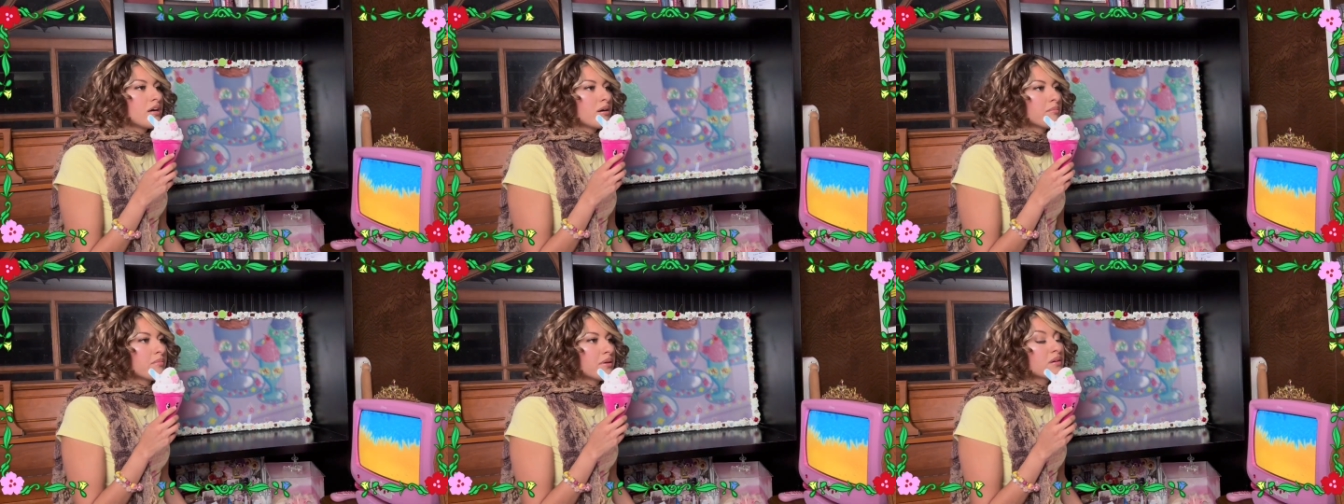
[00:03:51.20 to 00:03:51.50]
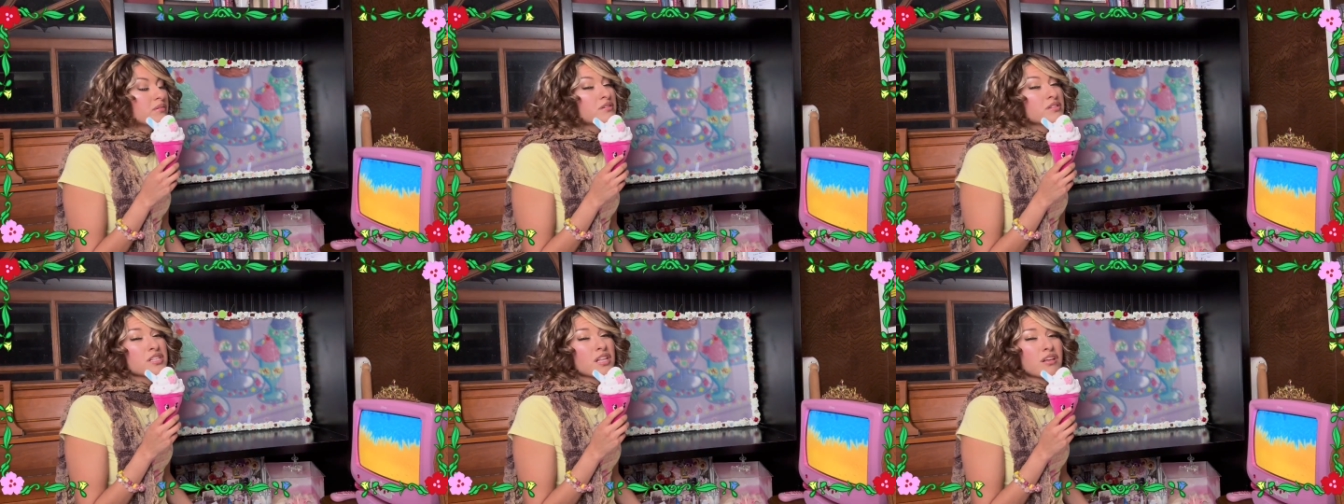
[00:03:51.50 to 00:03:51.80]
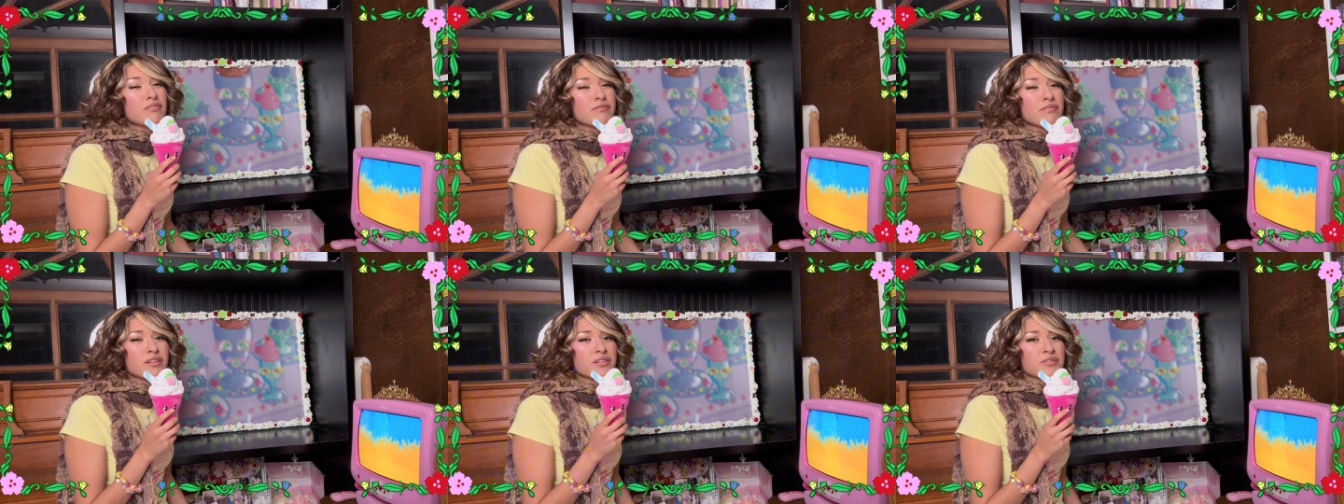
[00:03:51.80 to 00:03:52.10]
It was a lot
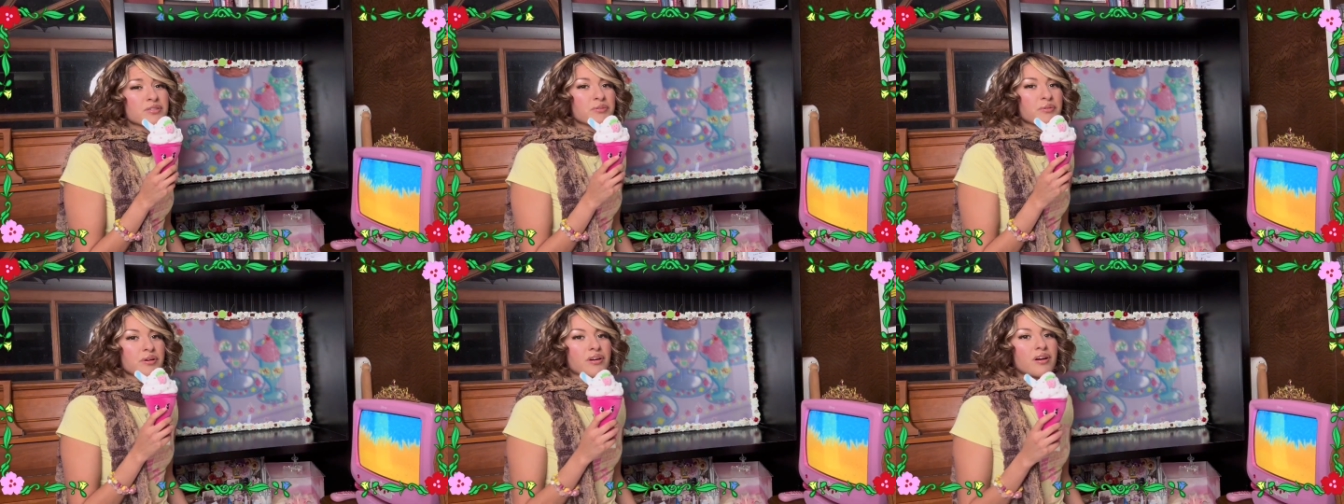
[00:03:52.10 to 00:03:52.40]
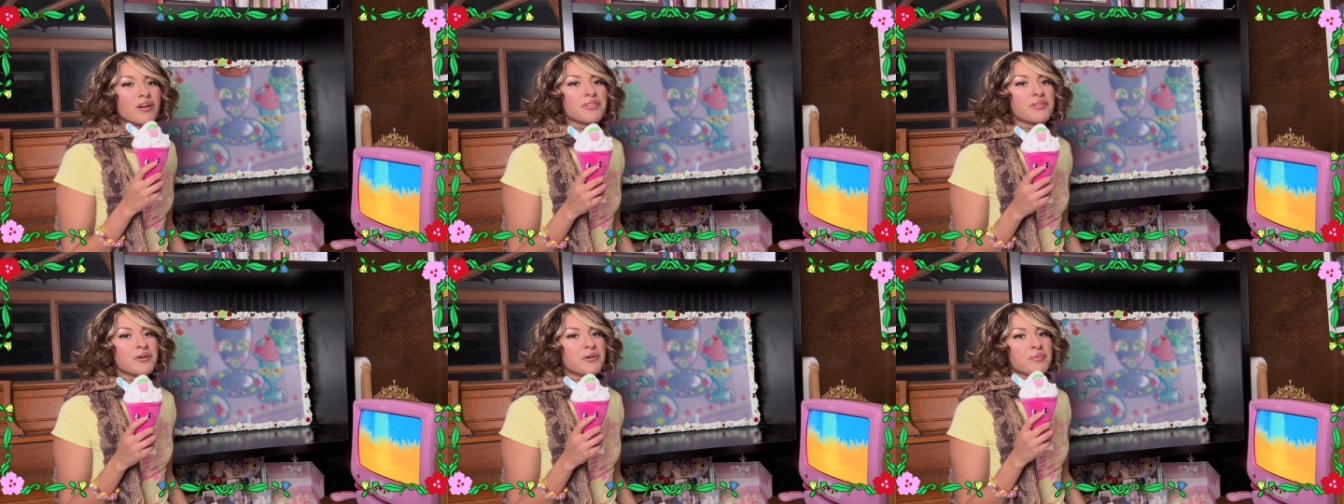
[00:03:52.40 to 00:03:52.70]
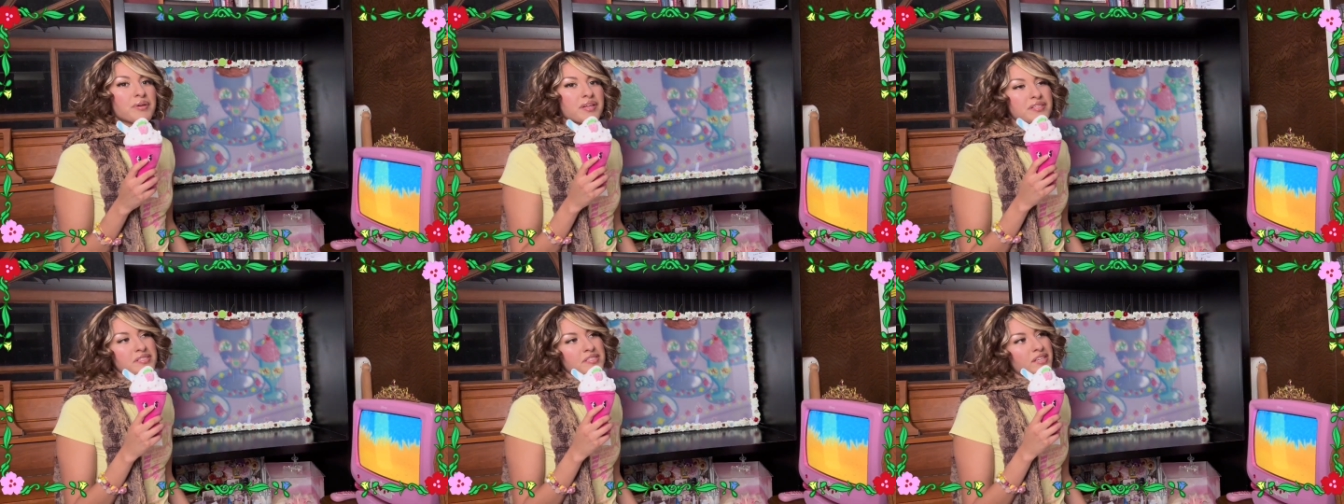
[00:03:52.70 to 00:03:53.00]
of fun to work on though,
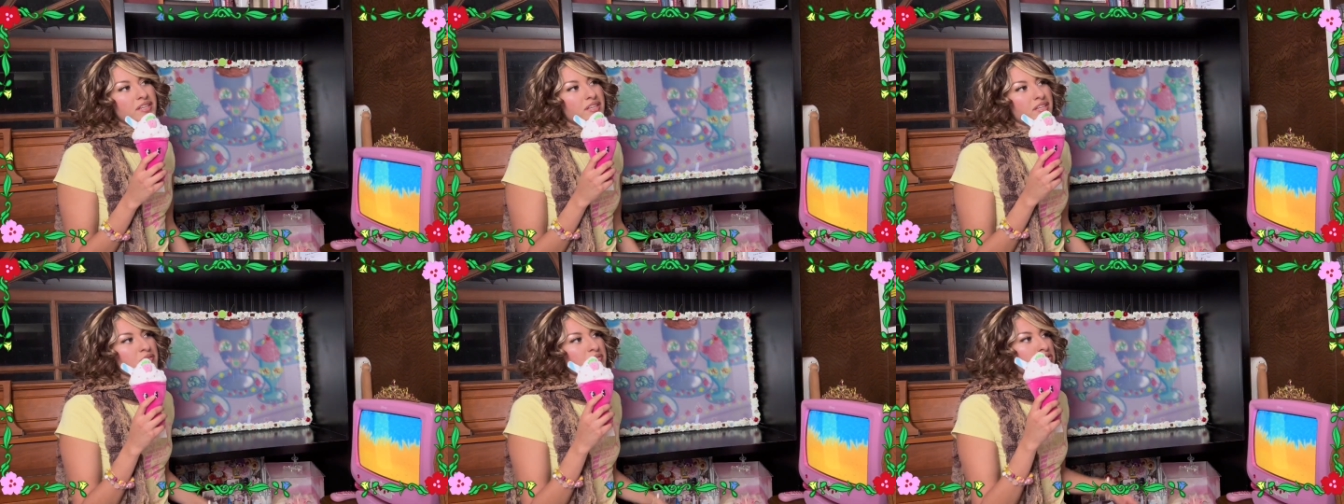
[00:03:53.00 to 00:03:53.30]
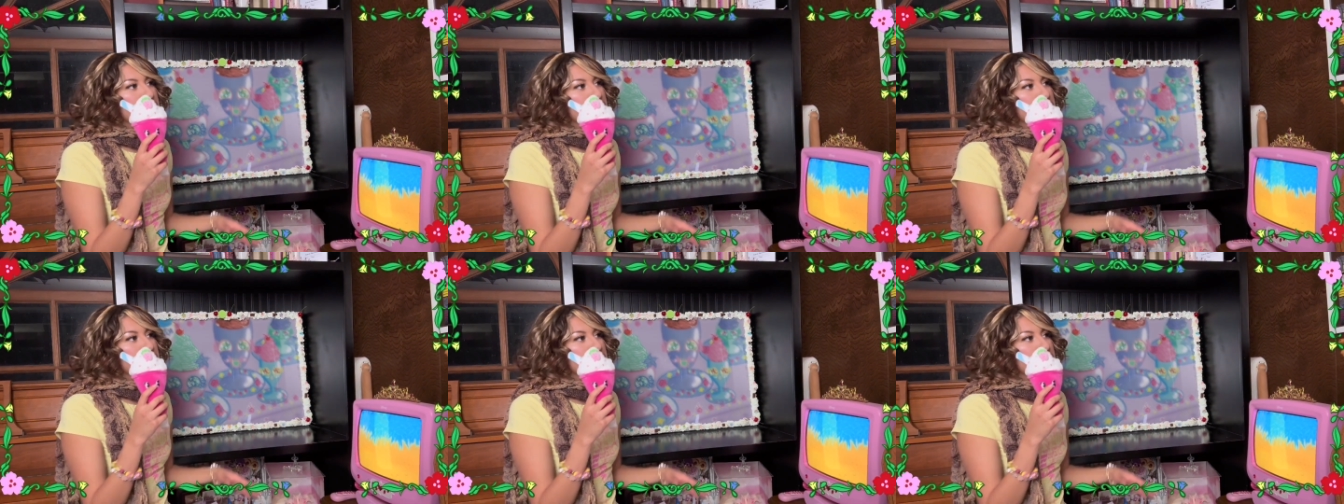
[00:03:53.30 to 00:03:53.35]
because like it was